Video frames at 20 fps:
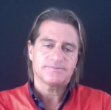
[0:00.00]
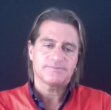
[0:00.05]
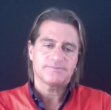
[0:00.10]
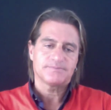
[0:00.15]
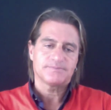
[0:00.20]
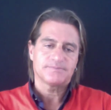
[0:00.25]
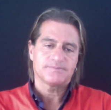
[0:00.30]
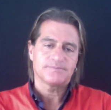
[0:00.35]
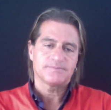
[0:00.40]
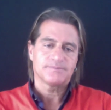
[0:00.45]

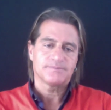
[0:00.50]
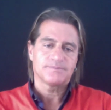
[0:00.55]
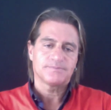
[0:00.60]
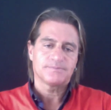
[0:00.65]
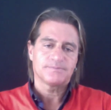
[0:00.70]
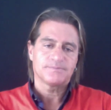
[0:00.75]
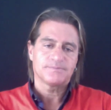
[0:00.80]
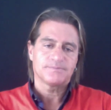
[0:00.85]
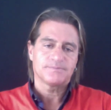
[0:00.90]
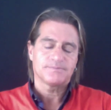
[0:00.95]

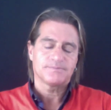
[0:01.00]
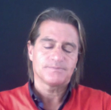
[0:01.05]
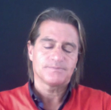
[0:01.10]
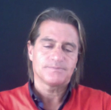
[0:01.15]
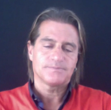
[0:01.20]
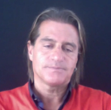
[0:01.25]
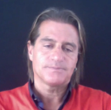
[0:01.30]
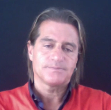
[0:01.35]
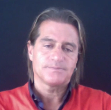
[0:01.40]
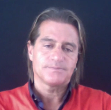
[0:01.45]

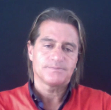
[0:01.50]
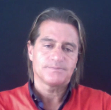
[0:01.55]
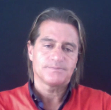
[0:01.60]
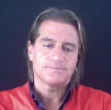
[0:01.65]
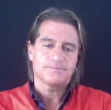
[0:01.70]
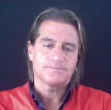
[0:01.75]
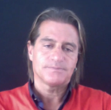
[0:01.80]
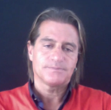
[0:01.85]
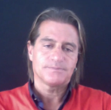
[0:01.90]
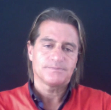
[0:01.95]

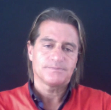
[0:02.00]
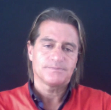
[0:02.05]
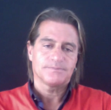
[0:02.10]
Nothing is said.